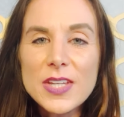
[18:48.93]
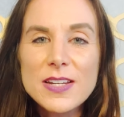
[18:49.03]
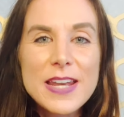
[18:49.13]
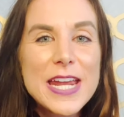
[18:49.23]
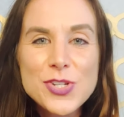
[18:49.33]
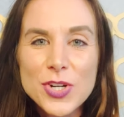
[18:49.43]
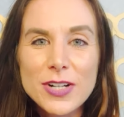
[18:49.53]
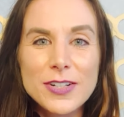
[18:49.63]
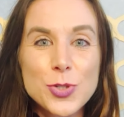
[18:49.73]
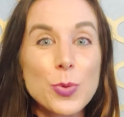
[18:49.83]

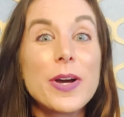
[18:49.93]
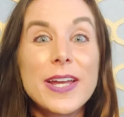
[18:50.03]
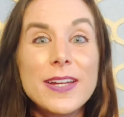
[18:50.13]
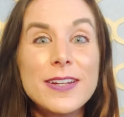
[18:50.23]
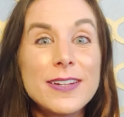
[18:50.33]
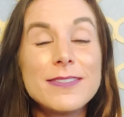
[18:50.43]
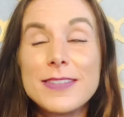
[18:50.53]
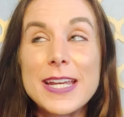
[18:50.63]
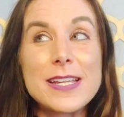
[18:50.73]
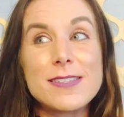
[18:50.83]
nature joy
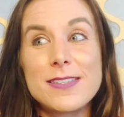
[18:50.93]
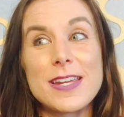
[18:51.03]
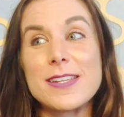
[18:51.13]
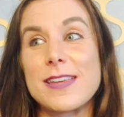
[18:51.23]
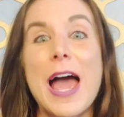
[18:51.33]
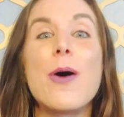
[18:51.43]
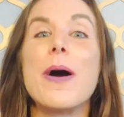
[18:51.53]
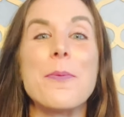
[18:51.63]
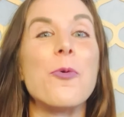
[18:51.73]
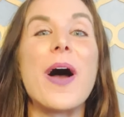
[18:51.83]
is is how
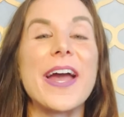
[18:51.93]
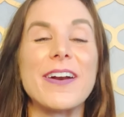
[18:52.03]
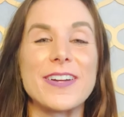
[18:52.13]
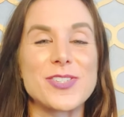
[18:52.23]
I'm wired.